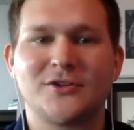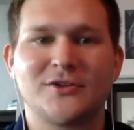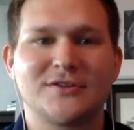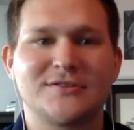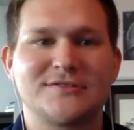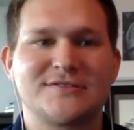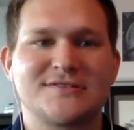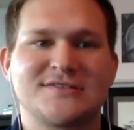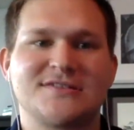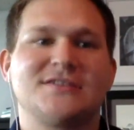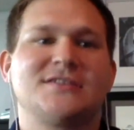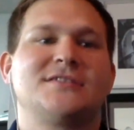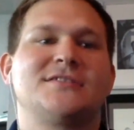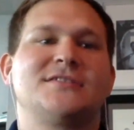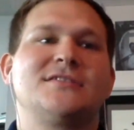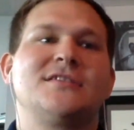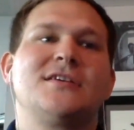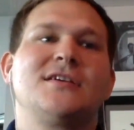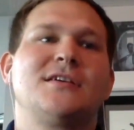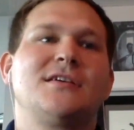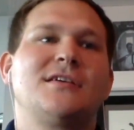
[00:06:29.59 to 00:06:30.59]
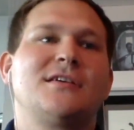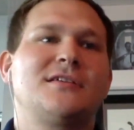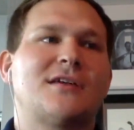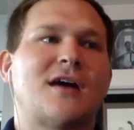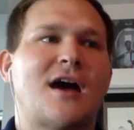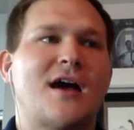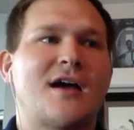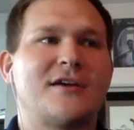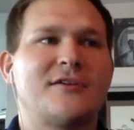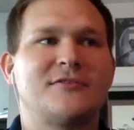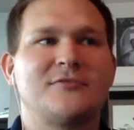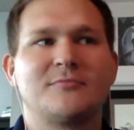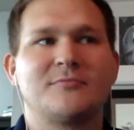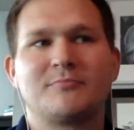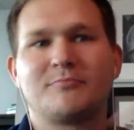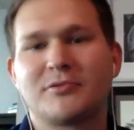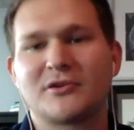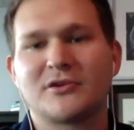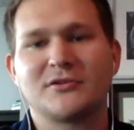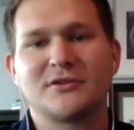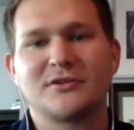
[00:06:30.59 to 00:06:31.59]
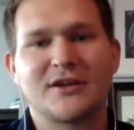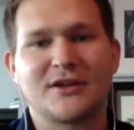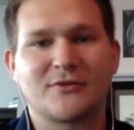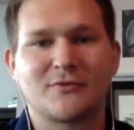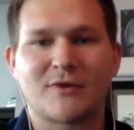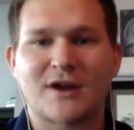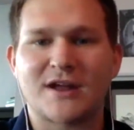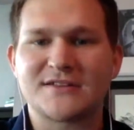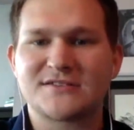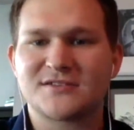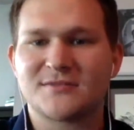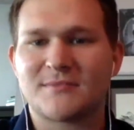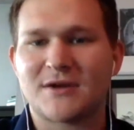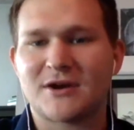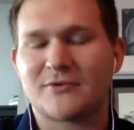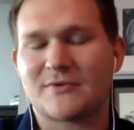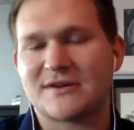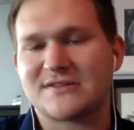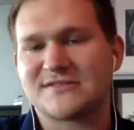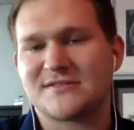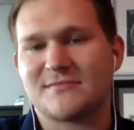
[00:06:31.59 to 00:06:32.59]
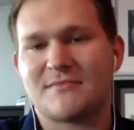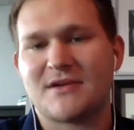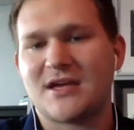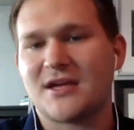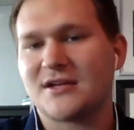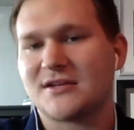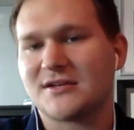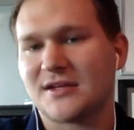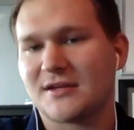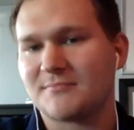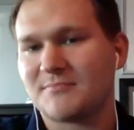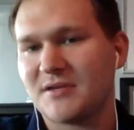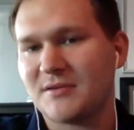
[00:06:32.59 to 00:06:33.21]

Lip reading: You can see I put a link right to my resume.